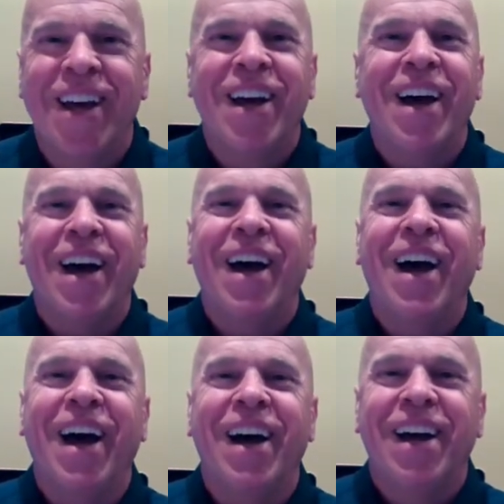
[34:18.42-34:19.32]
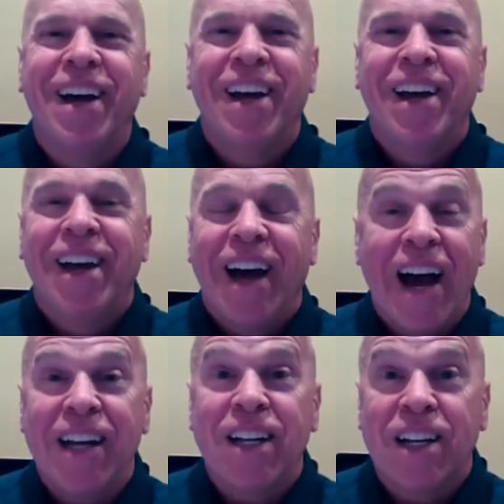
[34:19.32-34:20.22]

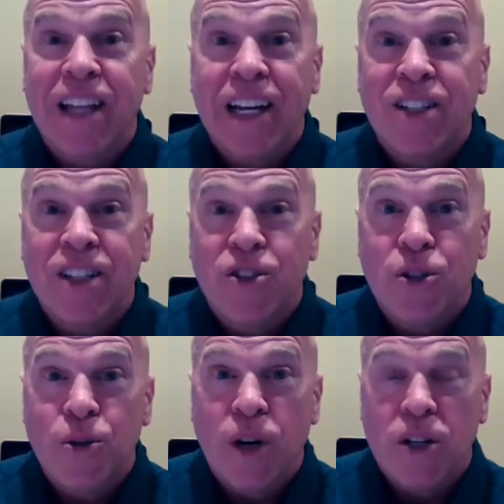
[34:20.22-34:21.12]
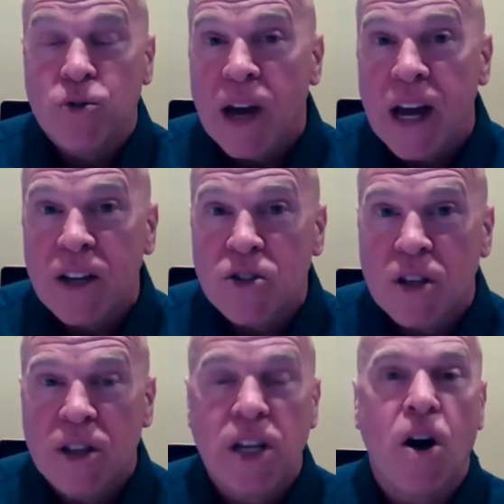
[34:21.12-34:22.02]
I neglected to address
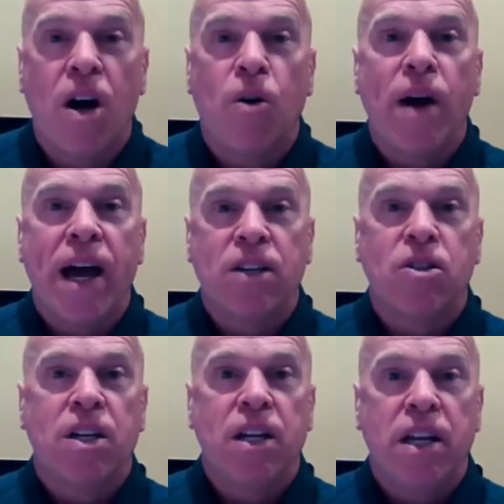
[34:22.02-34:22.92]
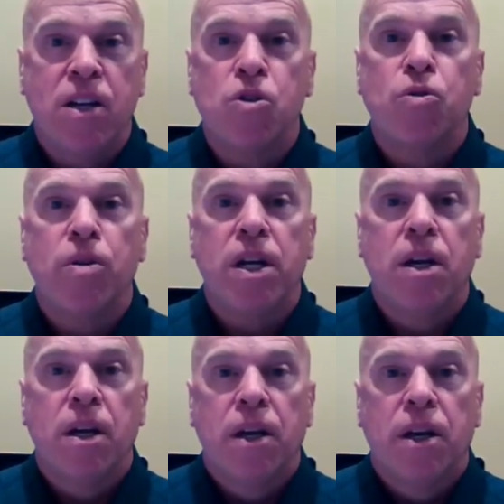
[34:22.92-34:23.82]
the auto accident injury.
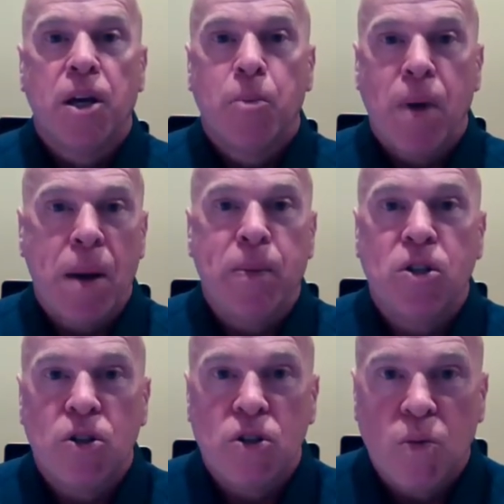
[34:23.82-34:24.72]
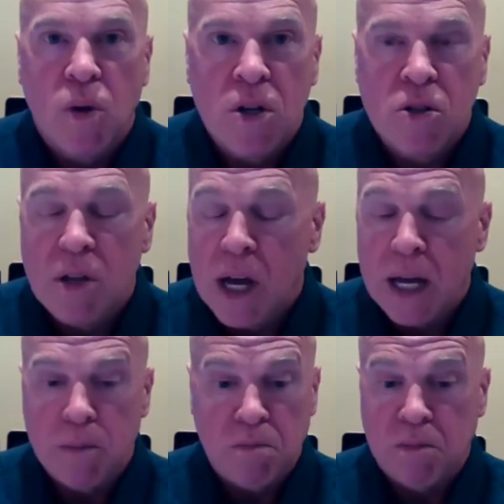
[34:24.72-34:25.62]
My position was
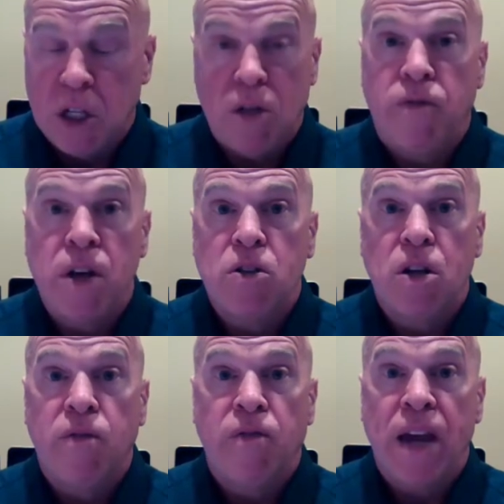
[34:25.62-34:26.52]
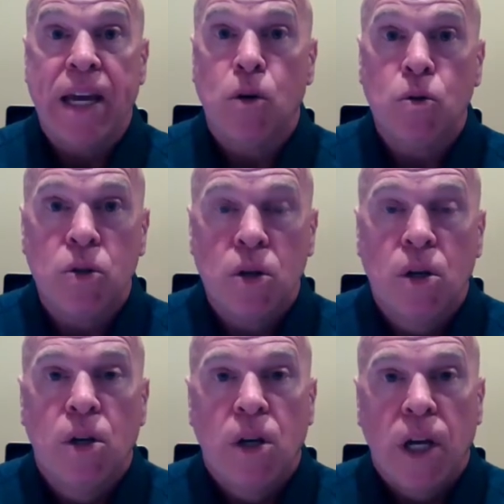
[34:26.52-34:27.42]
that the defense had failed
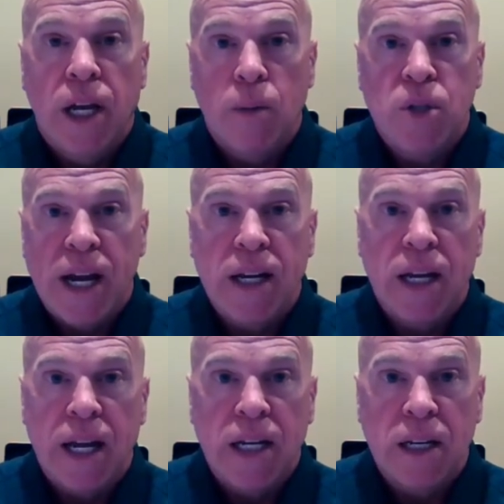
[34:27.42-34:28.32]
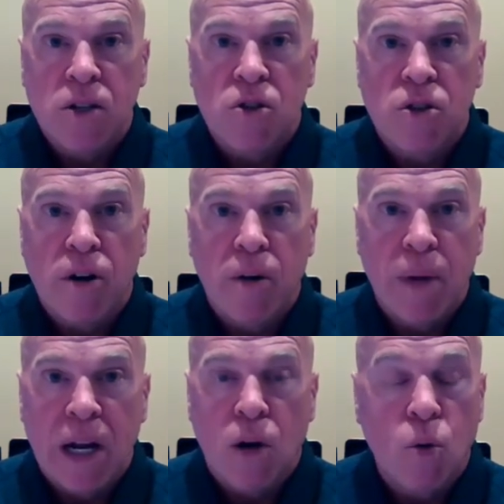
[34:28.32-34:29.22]
in obtaining any necessary
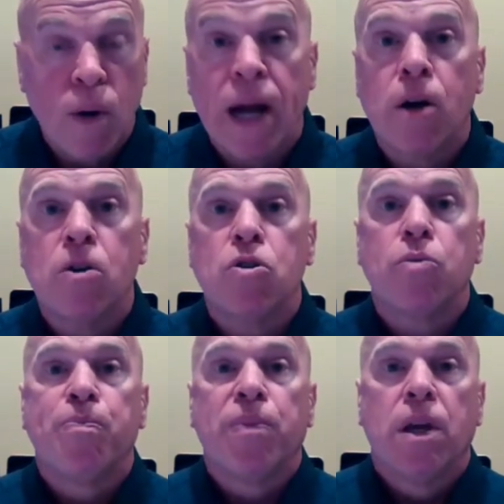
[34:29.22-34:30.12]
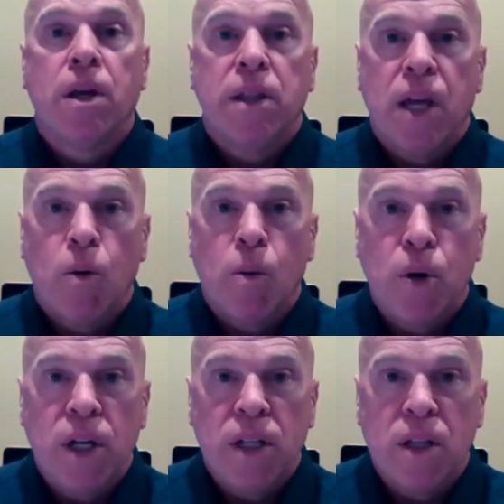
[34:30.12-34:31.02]
medical records. They were
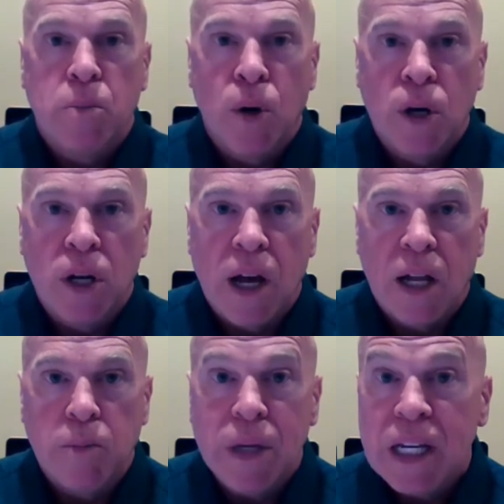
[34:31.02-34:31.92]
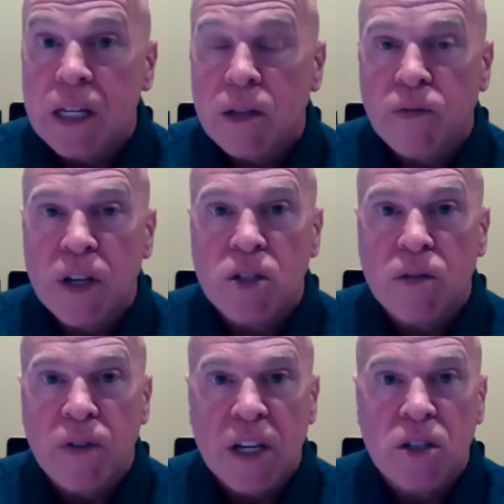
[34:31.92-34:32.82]
putting the burden on me in the
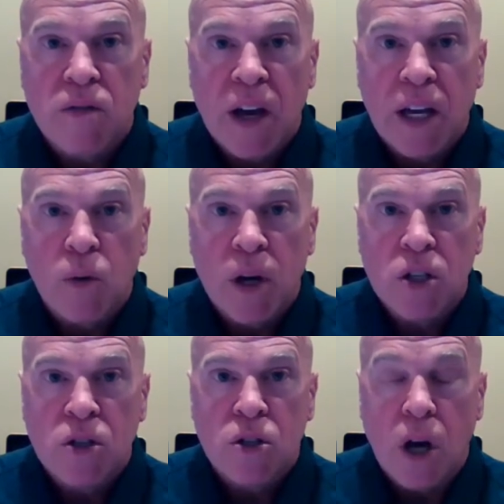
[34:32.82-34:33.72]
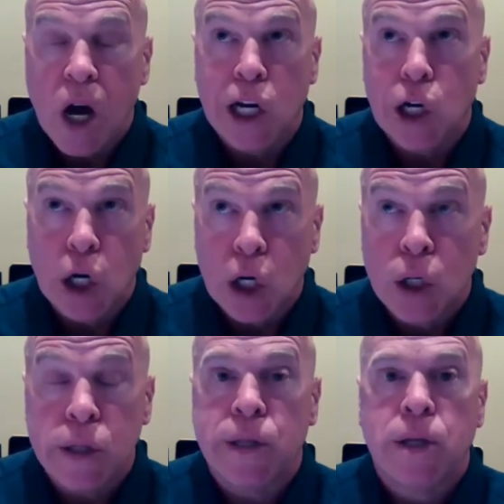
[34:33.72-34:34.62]
face-to-face evaluation to
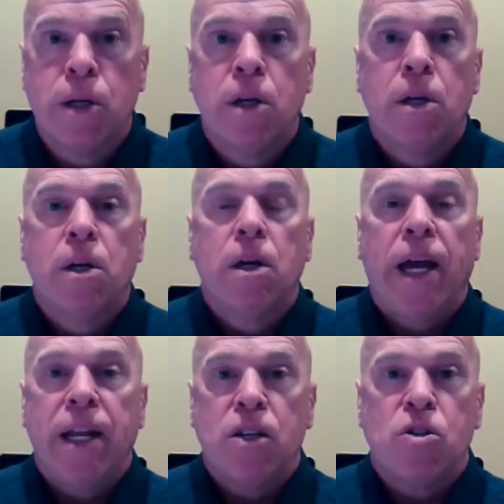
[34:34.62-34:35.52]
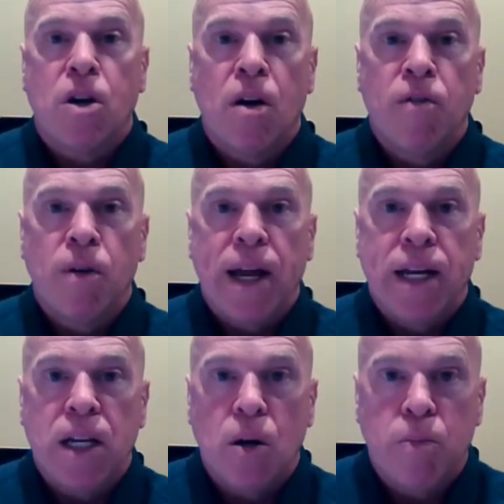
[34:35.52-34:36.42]
unearth and discover
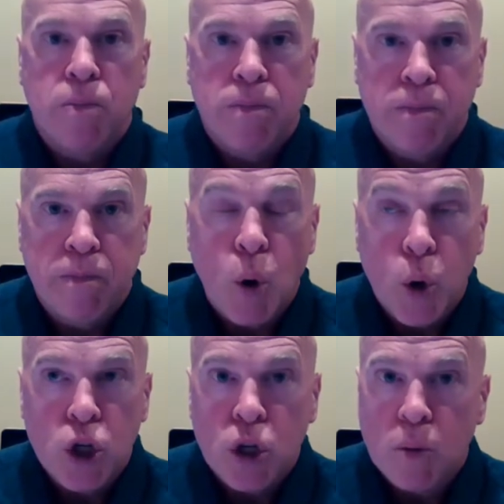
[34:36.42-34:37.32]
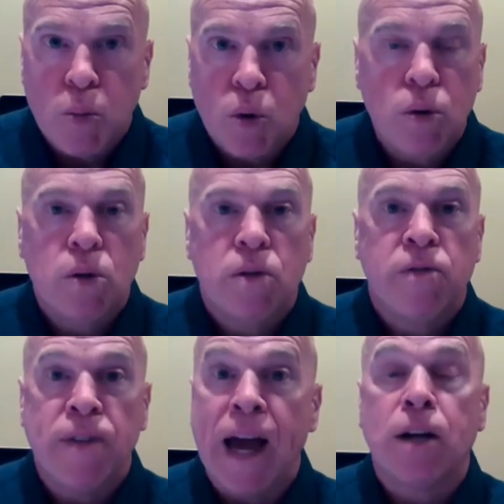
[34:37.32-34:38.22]
any apportionable
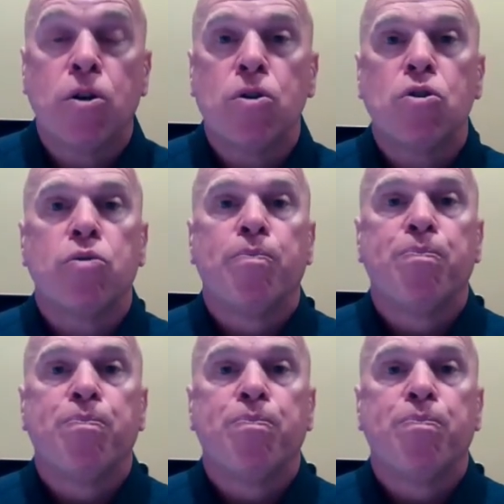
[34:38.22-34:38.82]
factors.